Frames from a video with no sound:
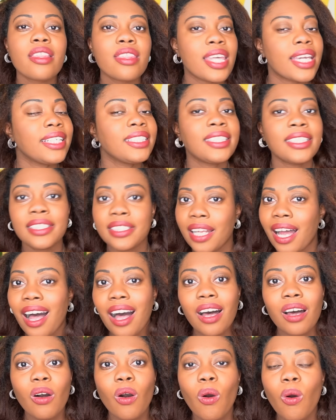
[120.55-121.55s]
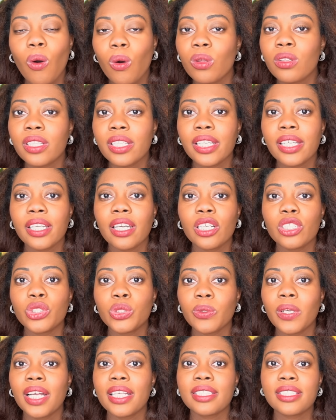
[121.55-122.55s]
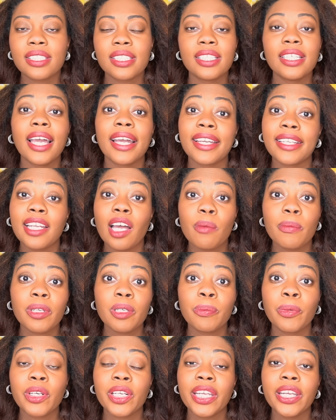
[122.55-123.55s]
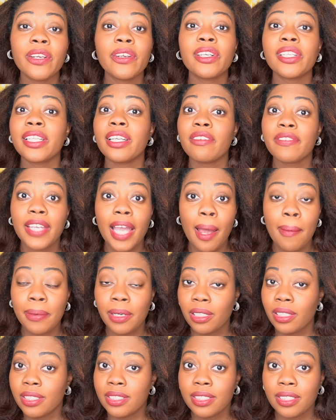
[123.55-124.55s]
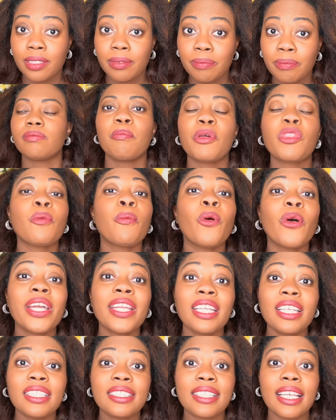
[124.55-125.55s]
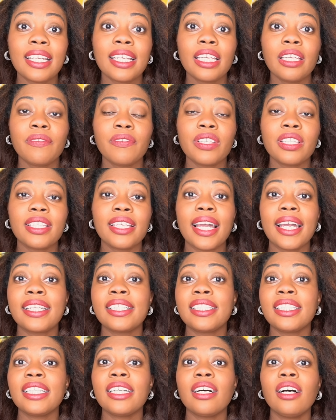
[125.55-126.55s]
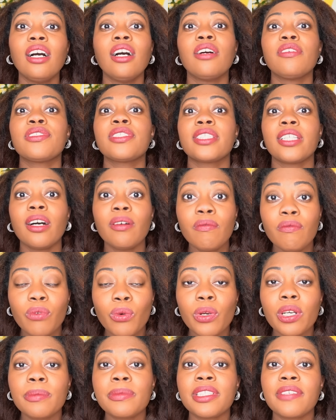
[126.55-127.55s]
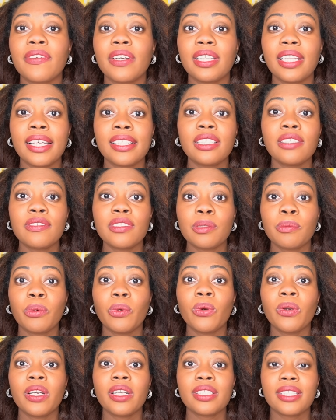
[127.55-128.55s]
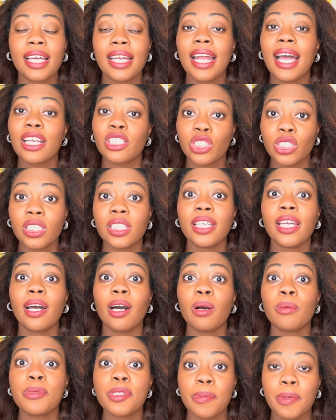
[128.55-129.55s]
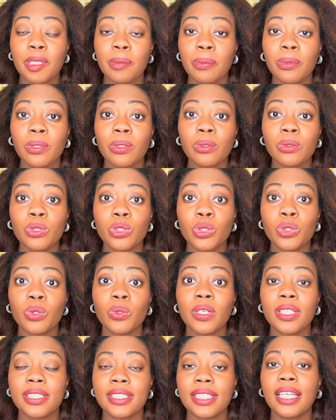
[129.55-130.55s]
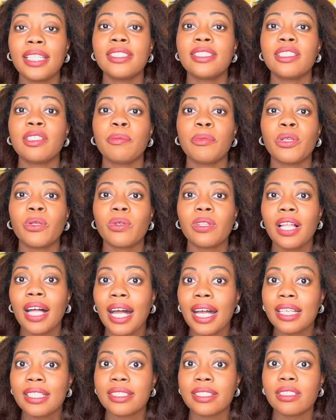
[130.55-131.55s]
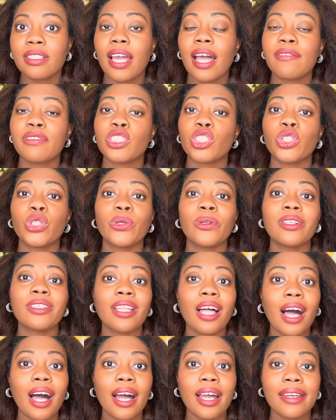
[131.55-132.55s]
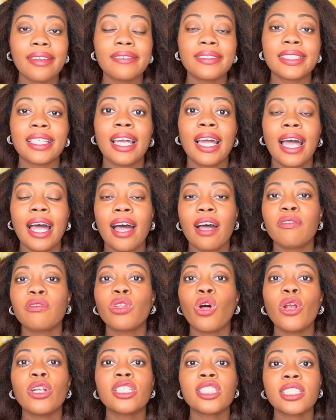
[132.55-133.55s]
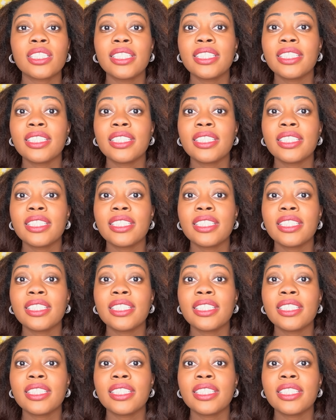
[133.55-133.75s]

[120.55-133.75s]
They did not wholly address the economic precarity of capitalism. But the point is that even the idea of some forms of collective support that actually helped people to ascend to the middle class and have secure lives have largely